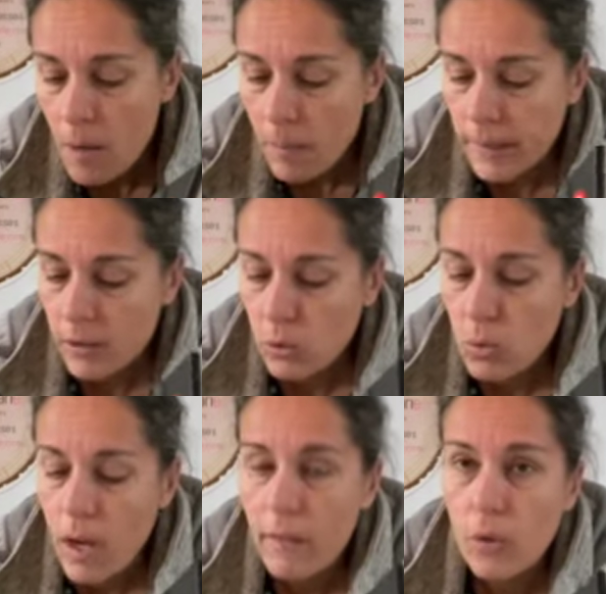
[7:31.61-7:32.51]
But they do
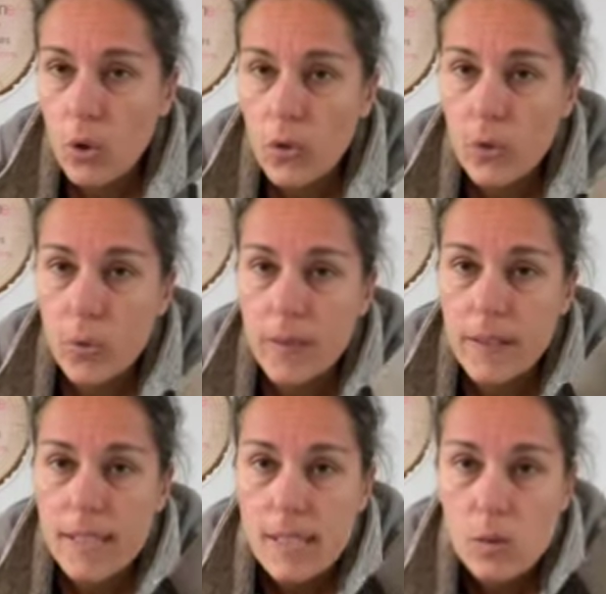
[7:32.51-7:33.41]
have also
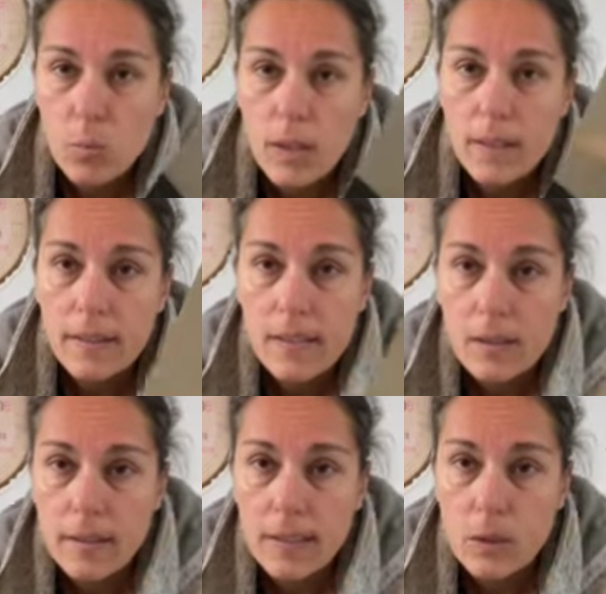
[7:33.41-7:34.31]
this one. It's a
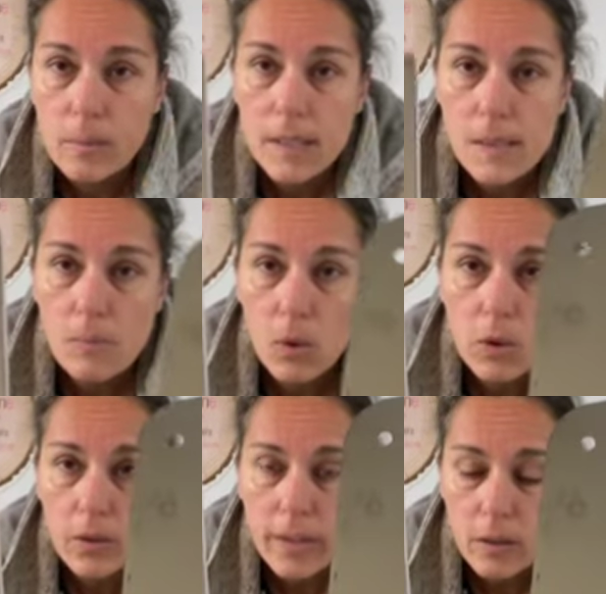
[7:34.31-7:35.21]
little bit
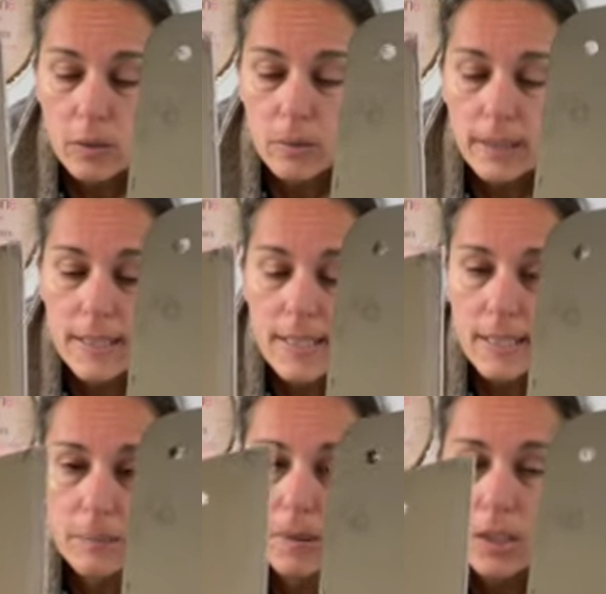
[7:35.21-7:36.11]
smaller. You cannot really see
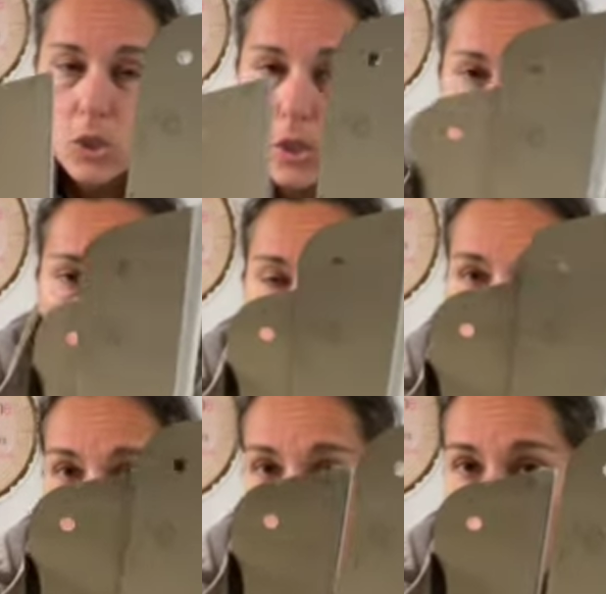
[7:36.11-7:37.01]
it, but it's just a little
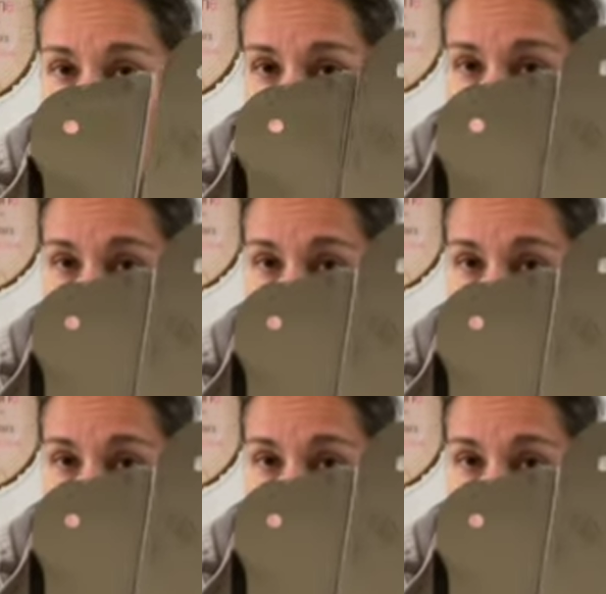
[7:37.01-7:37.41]
bit smaller.